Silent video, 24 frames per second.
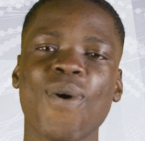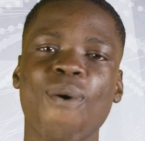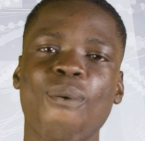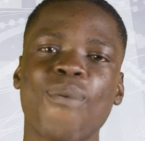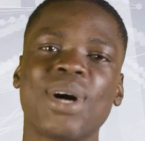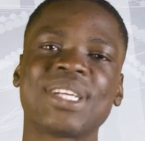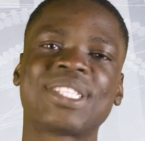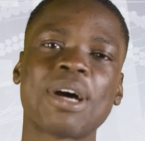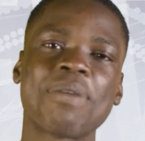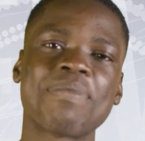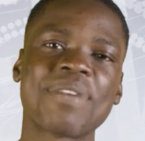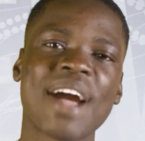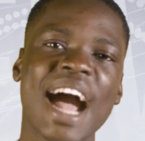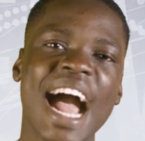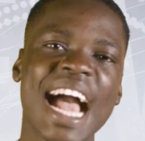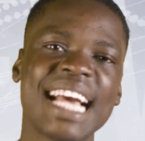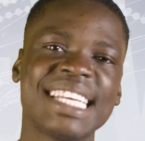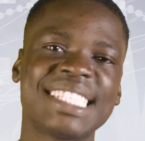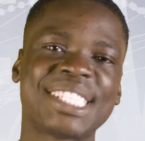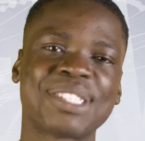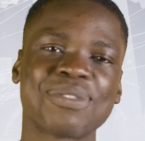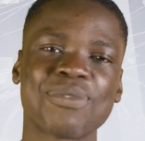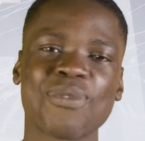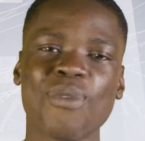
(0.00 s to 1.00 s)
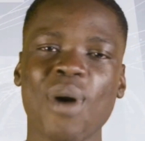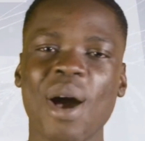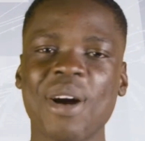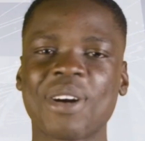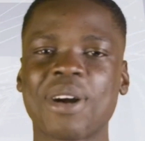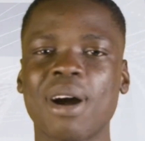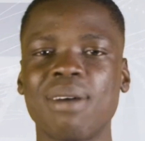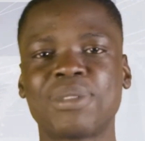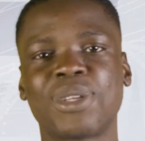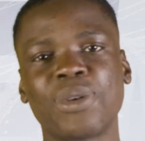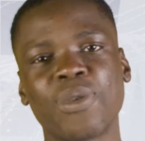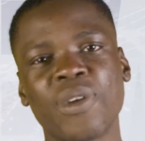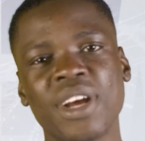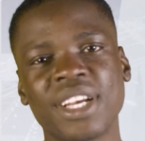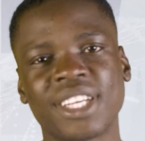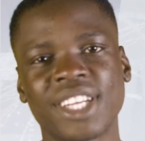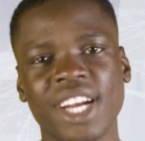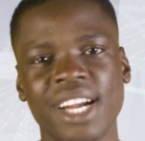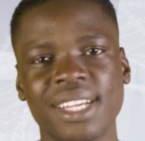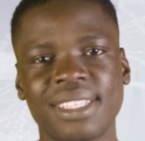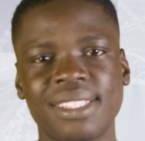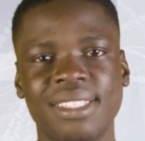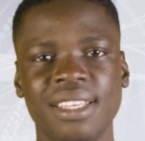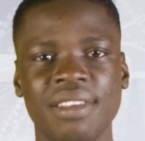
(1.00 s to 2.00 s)
What's up, guys? Welcome to
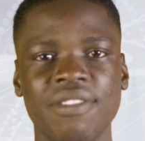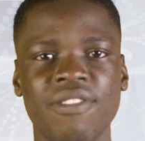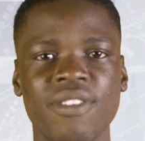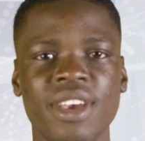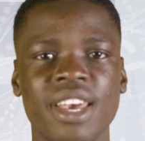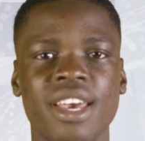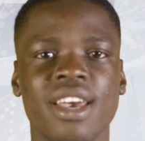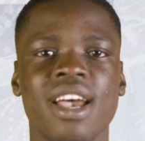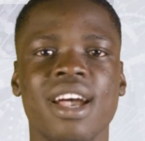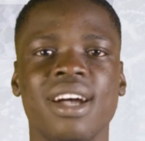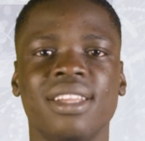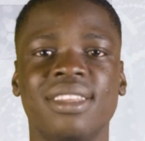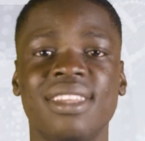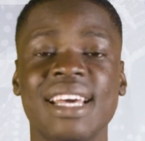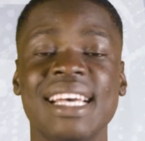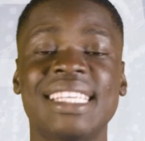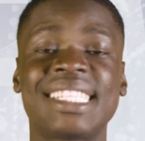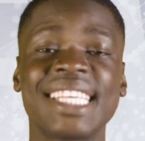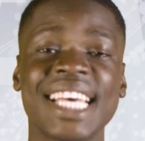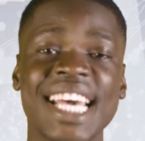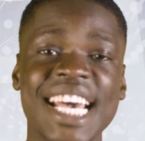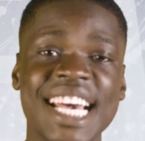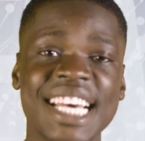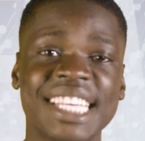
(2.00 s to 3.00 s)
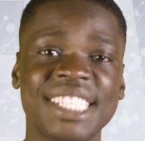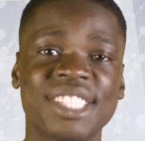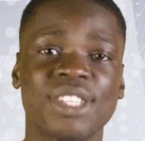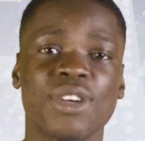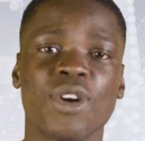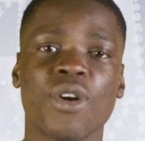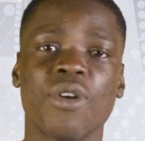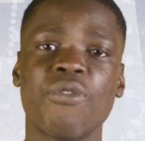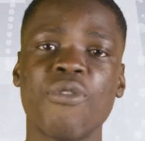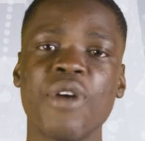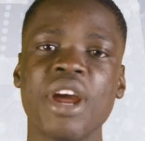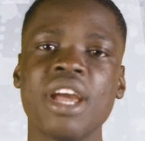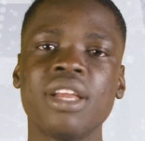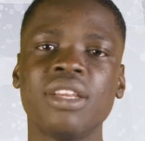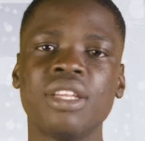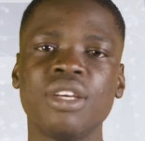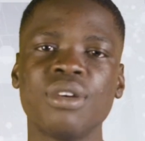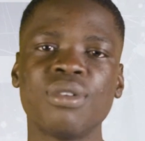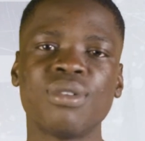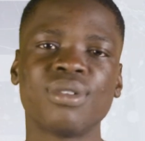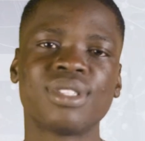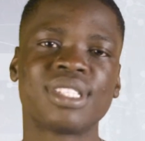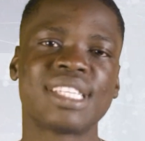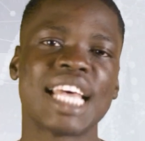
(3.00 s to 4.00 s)
Resuss TV. This is
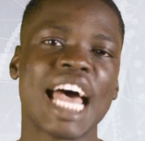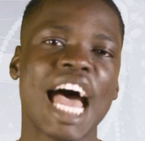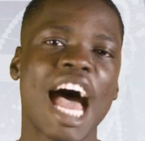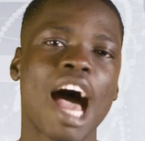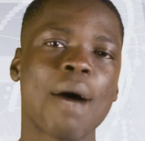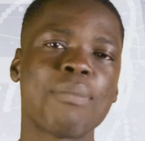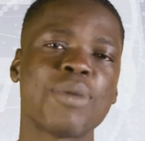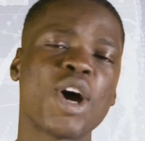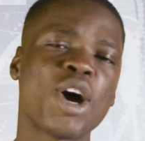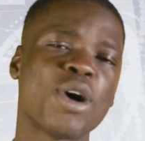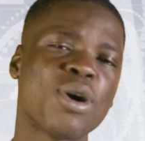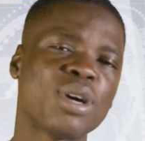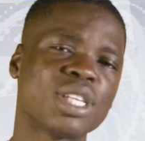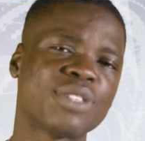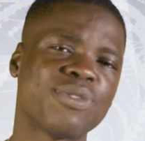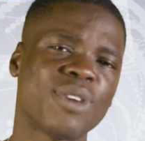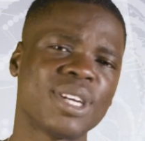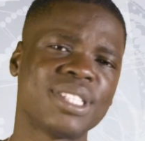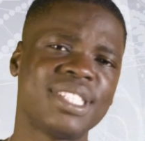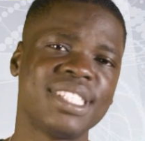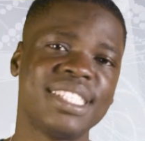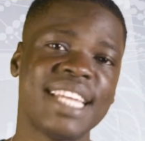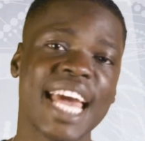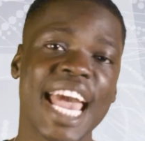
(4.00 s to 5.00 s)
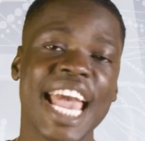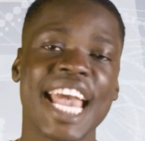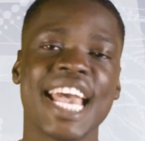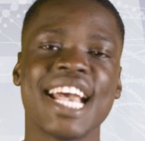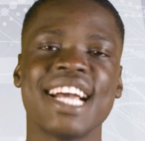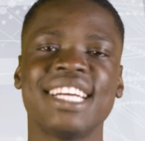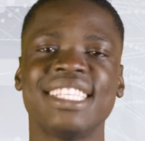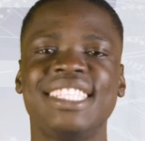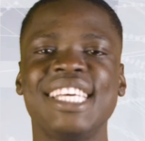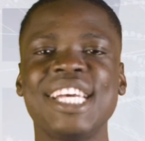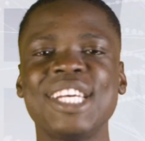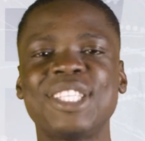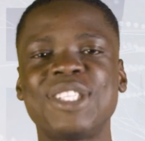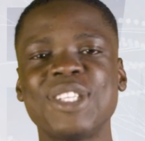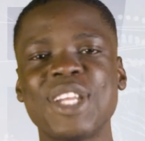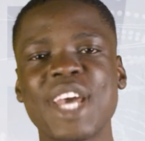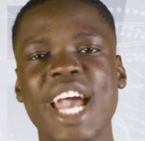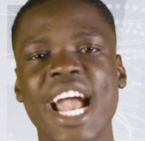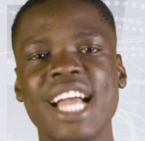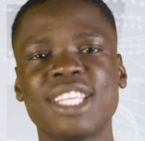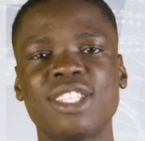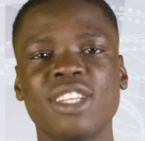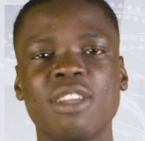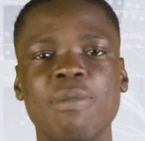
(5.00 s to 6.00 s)
ReNews. I'm your host for today, D to the
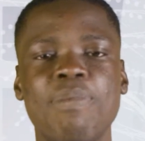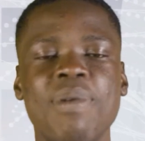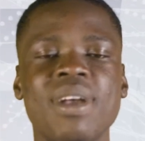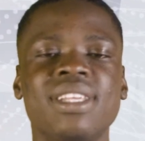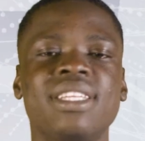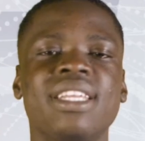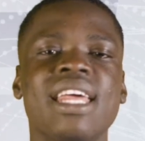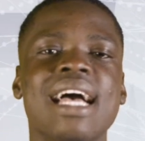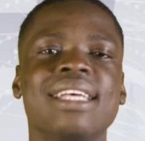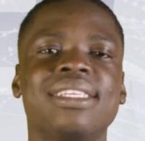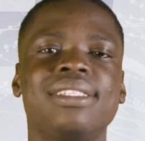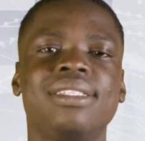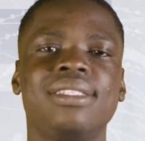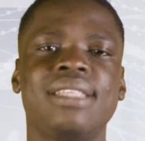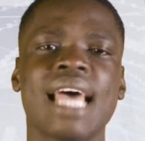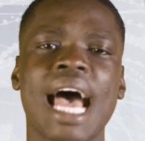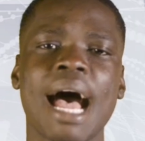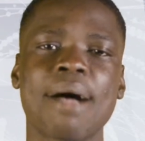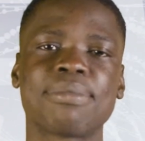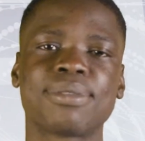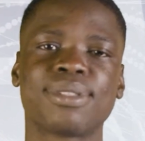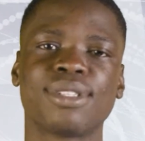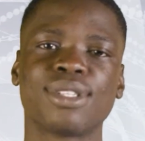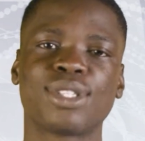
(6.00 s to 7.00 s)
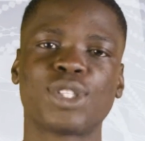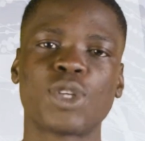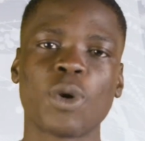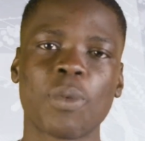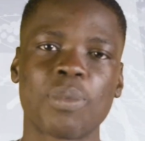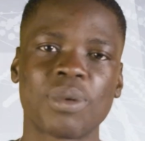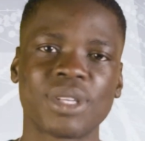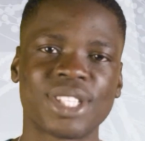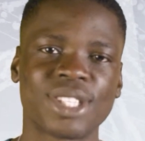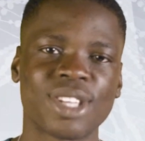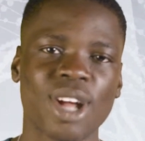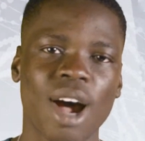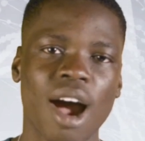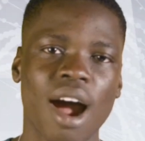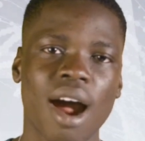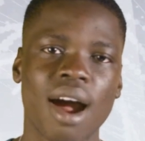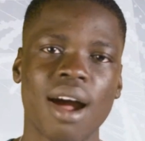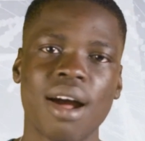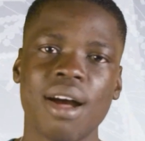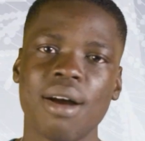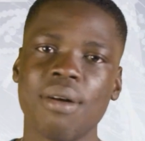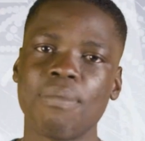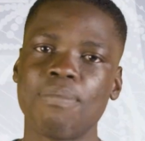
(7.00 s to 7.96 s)
A to the P to the S, Daps the Superstar.